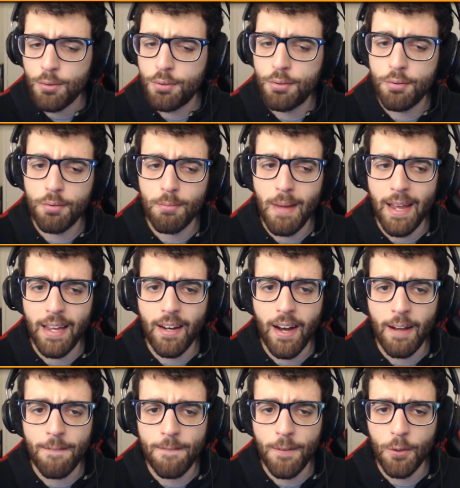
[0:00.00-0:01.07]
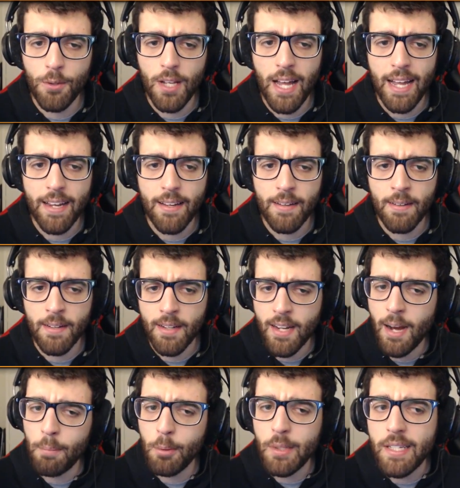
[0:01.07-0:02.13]
Man, I feel like a
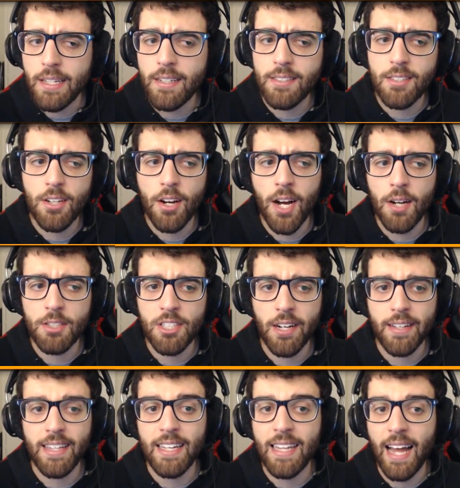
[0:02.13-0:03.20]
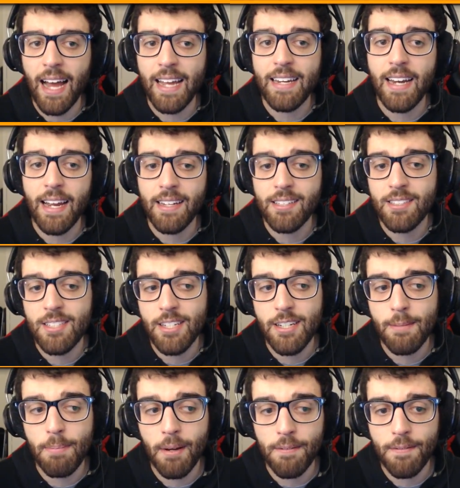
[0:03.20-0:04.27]
couple years ago I'll chuck that in the A to S tier,
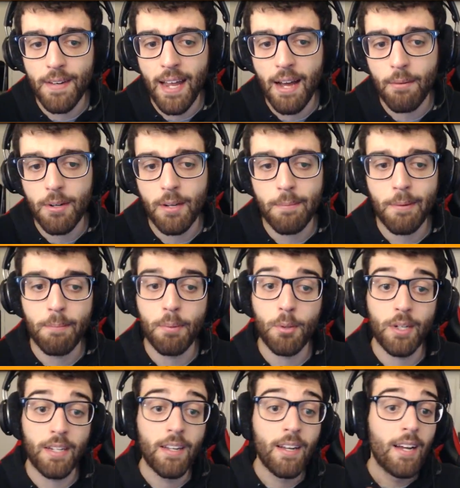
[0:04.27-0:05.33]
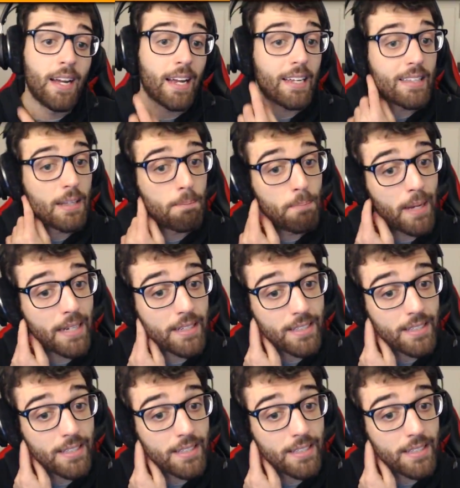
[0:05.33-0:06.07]
but for now we're going to be putting in the B tier.